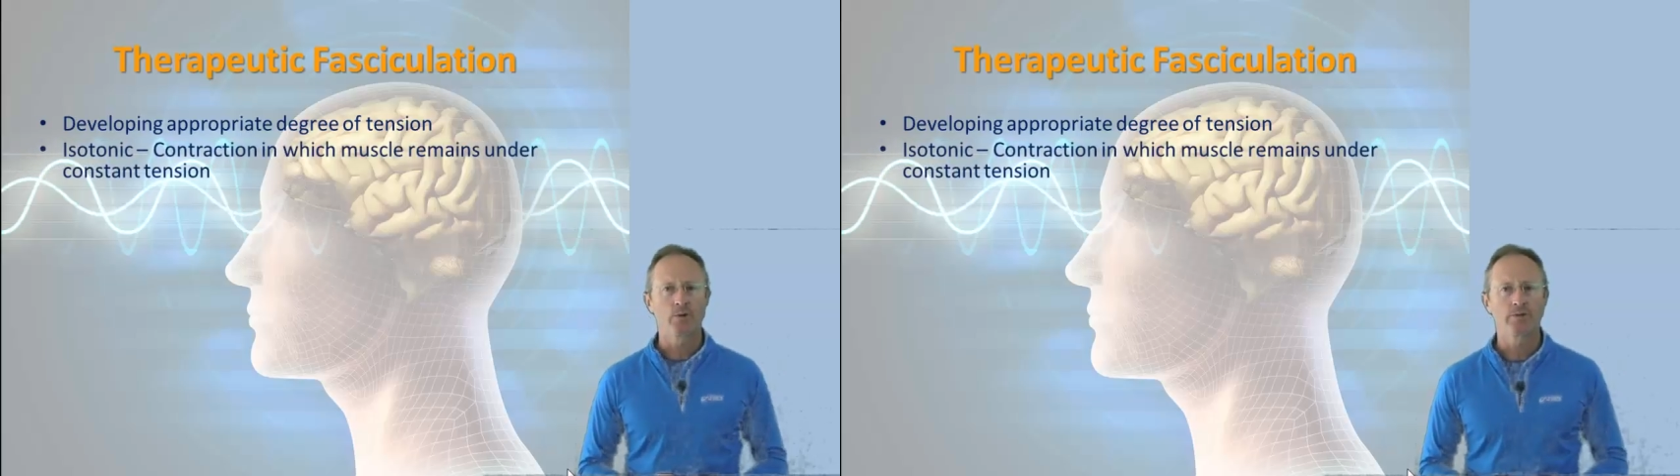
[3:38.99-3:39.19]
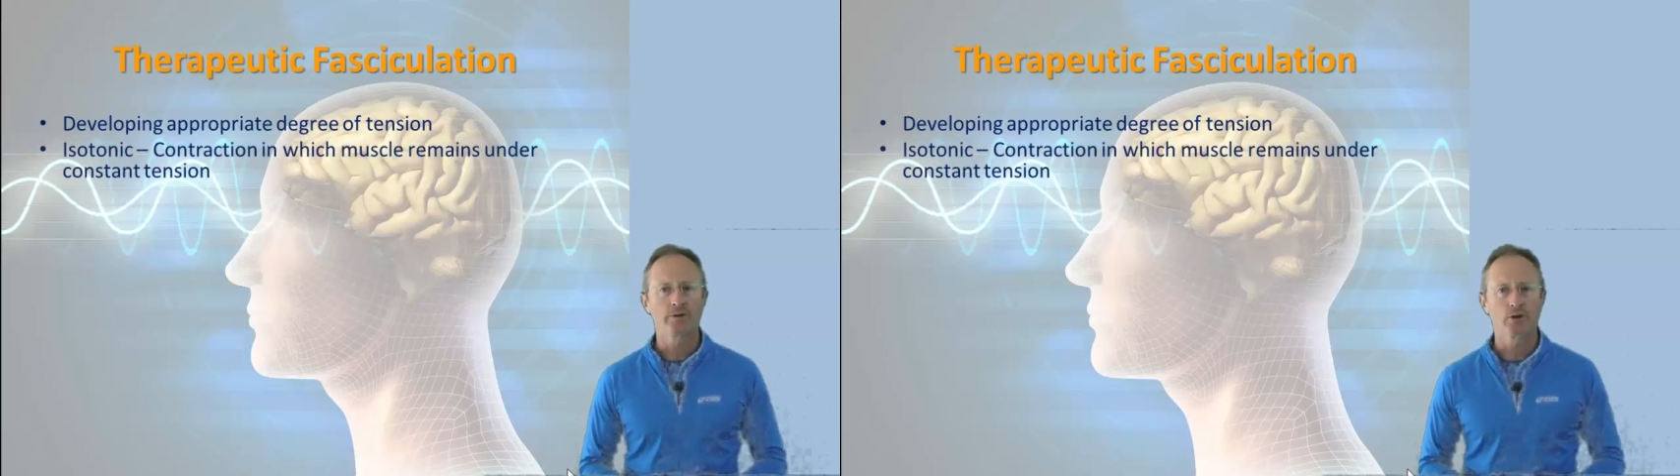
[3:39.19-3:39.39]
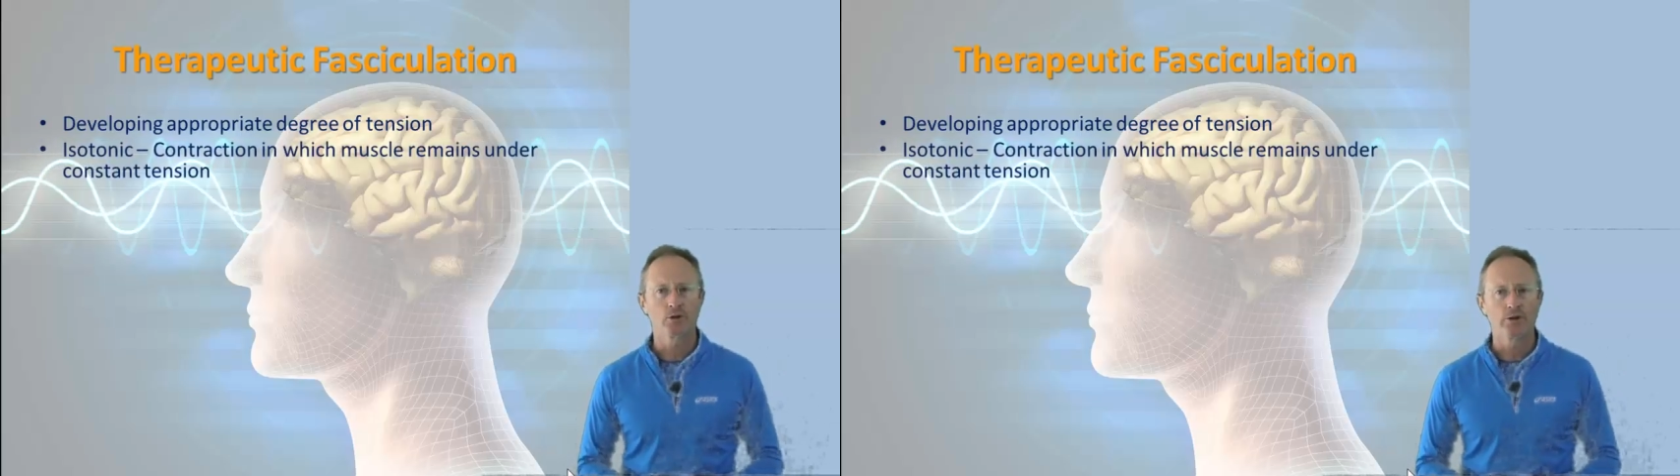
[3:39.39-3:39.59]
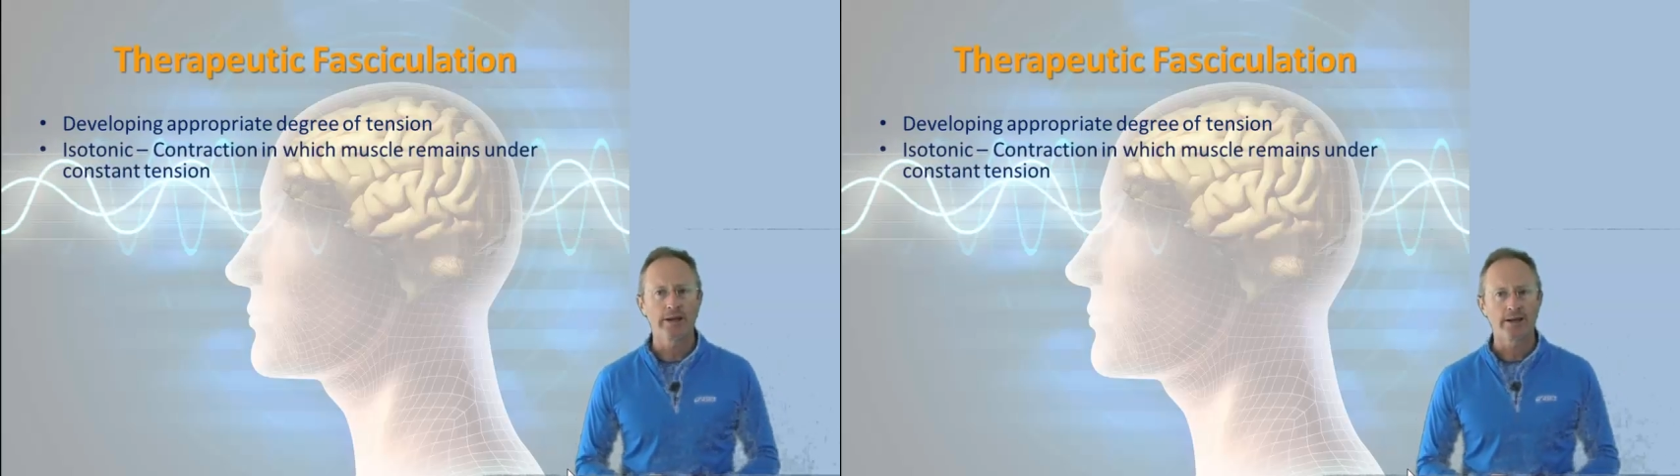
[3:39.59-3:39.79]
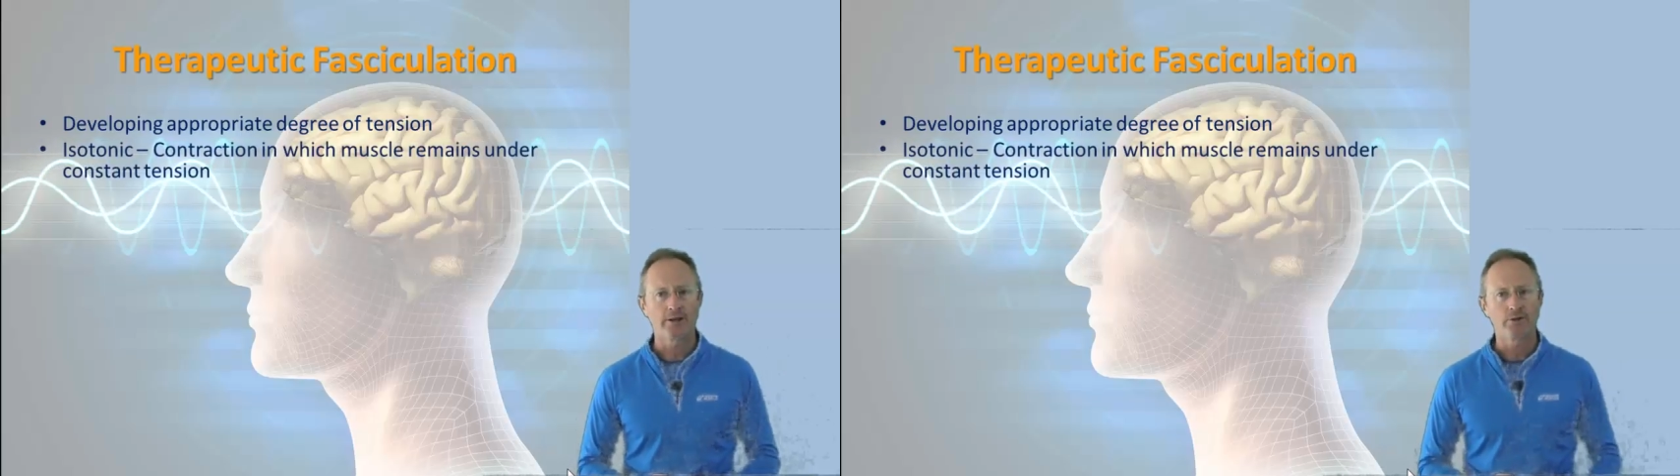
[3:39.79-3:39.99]
What we've got to learn
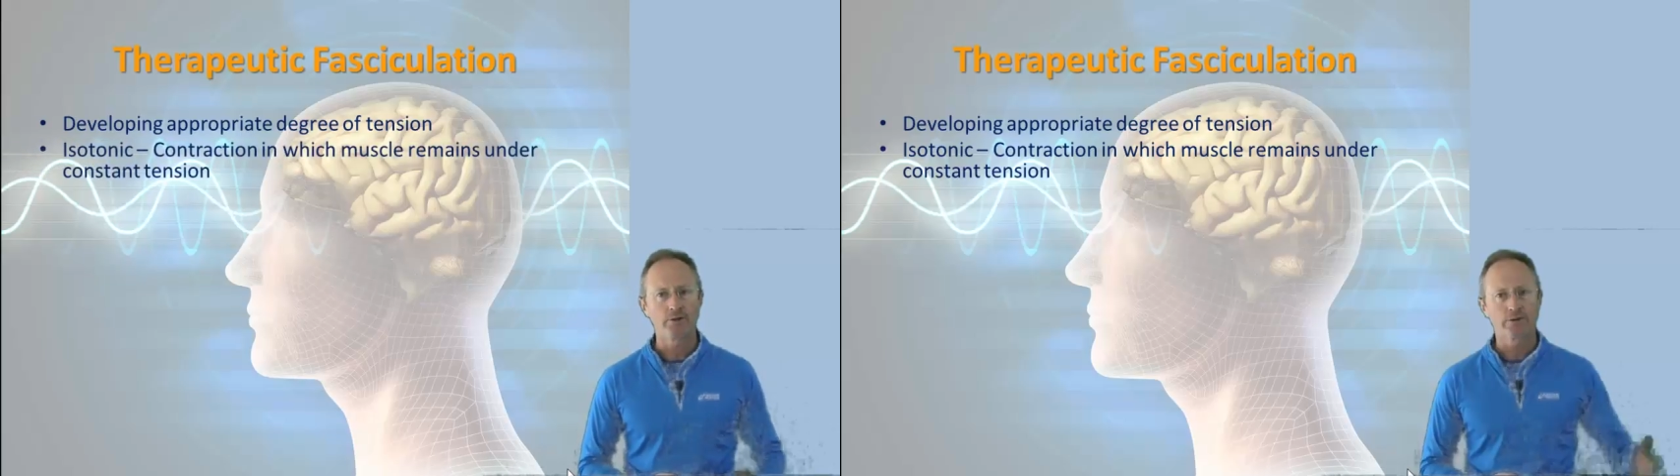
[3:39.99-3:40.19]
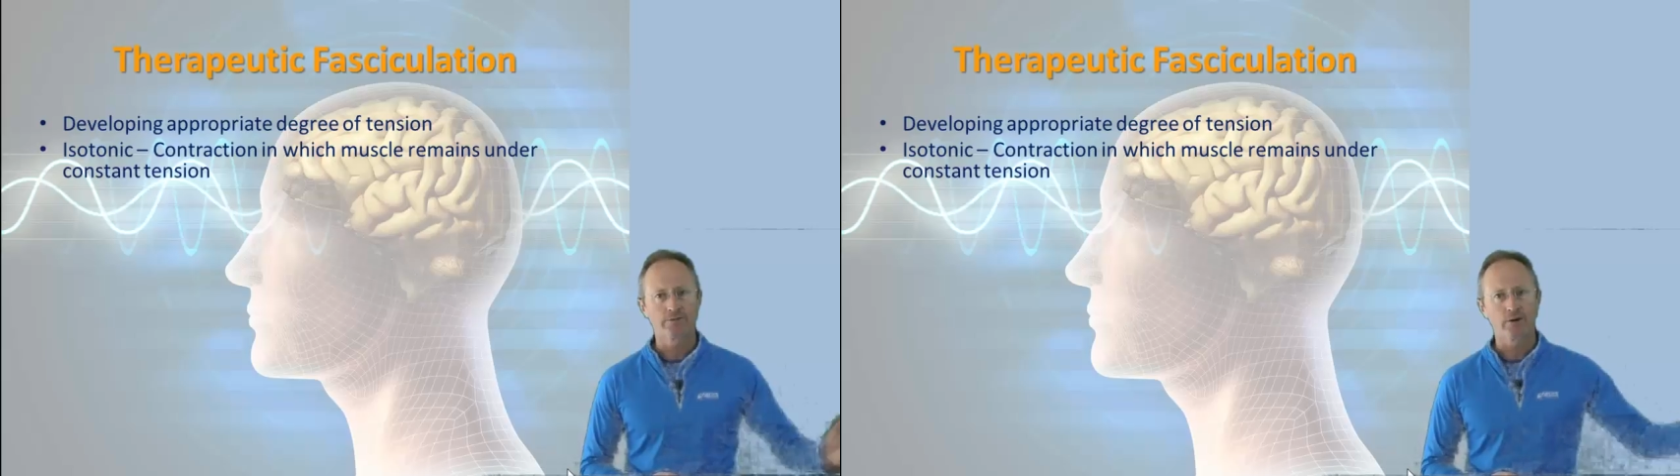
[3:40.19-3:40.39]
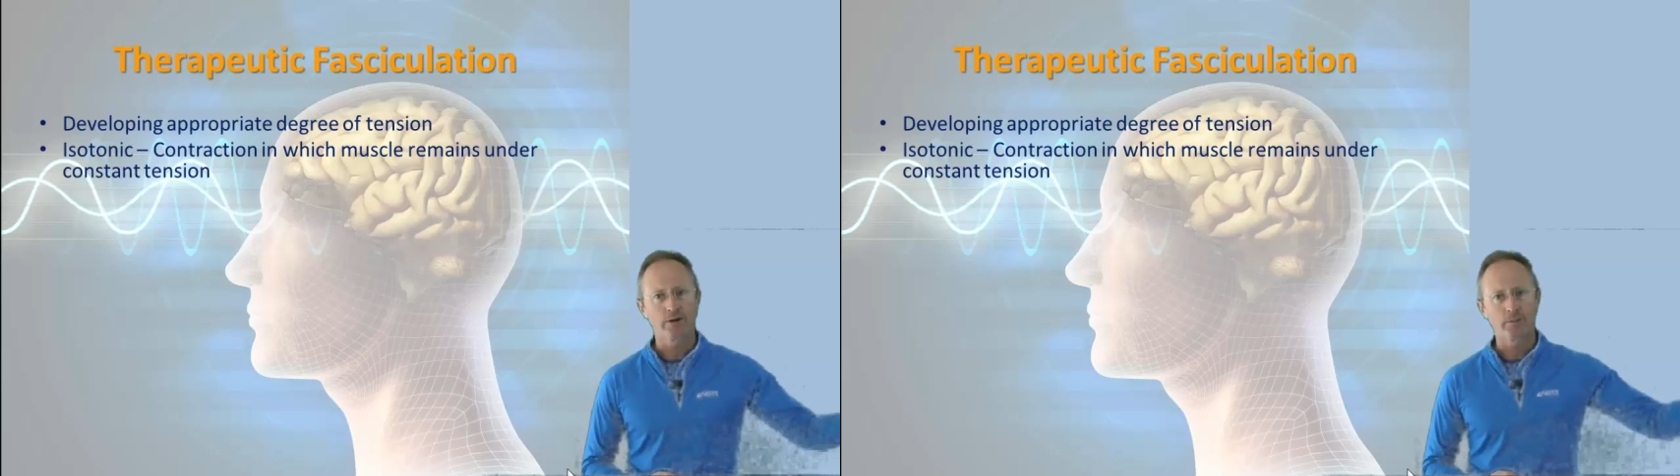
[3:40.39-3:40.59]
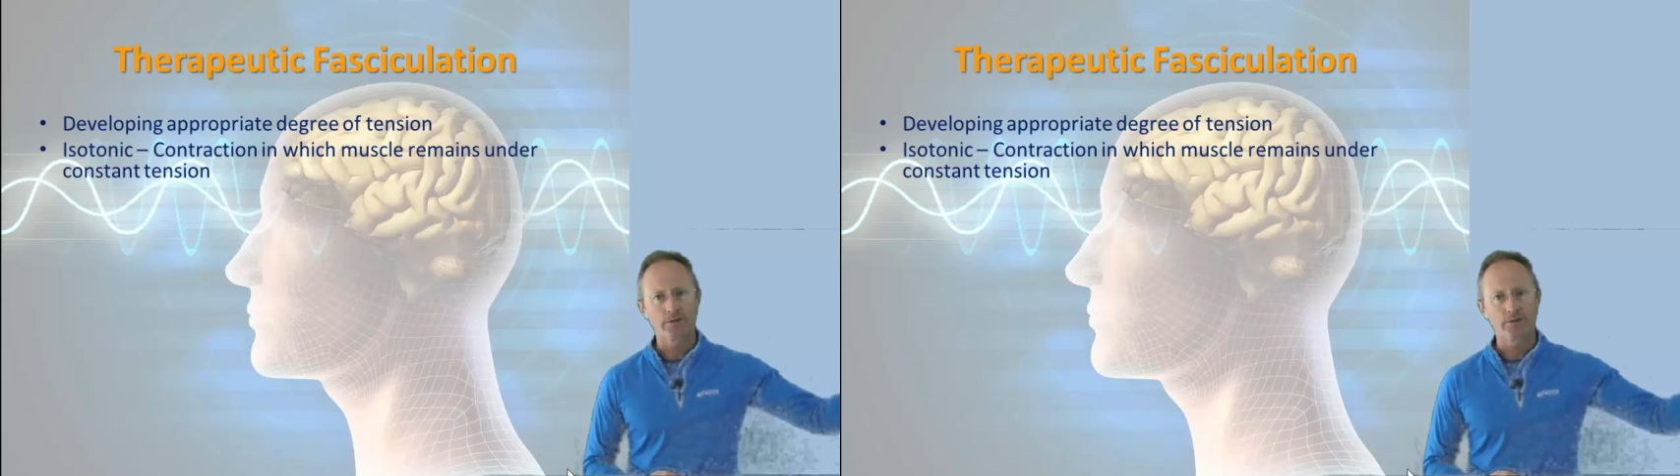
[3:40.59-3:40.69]
how to do is find a